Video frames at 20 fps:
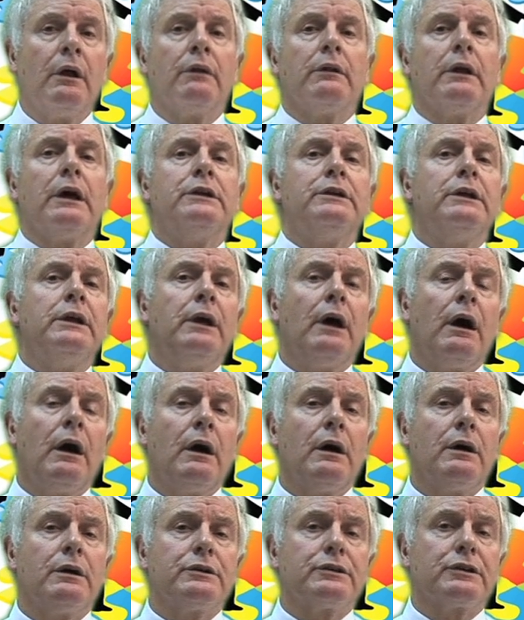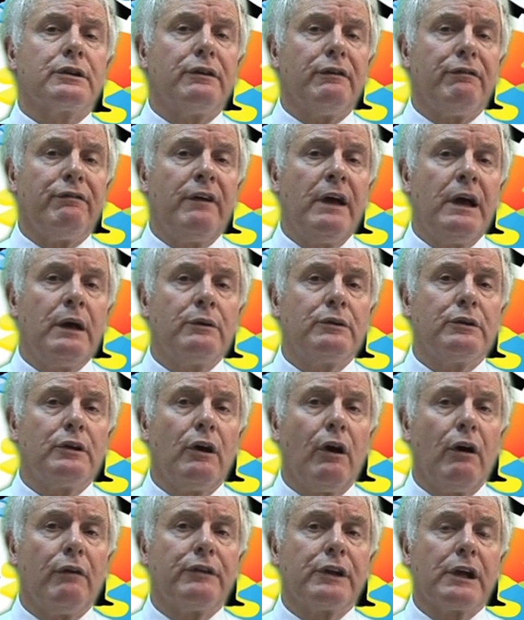They did ask the founder
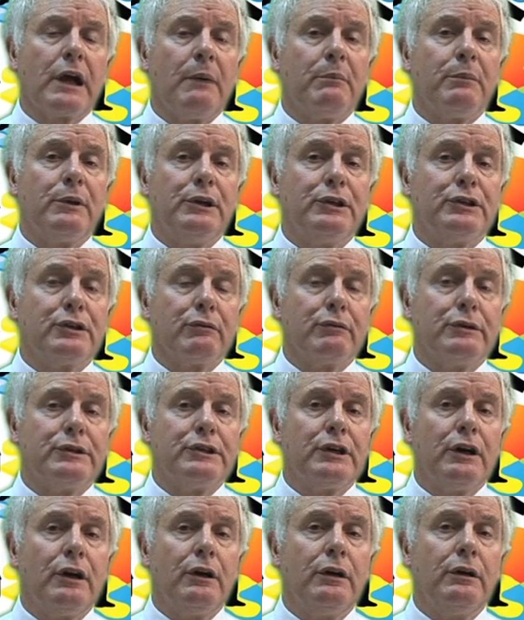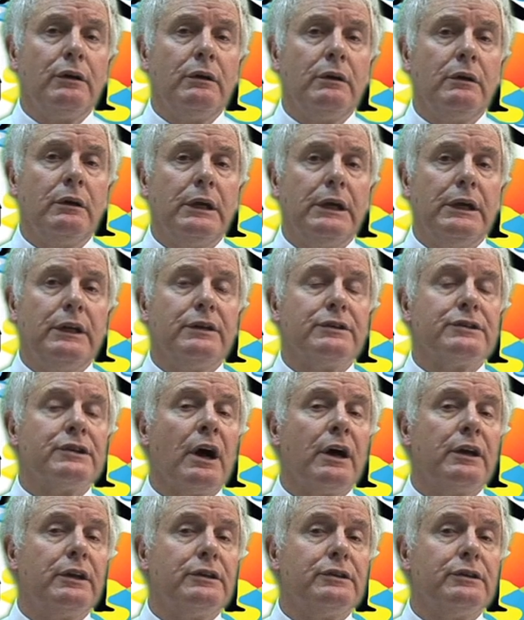of the company to return. He
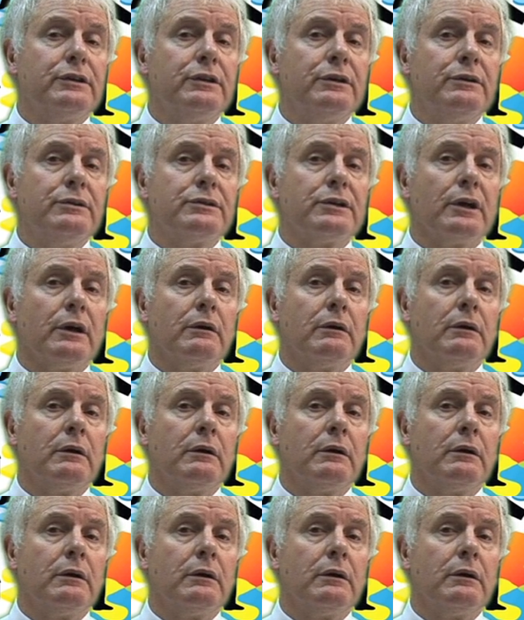decided to do so.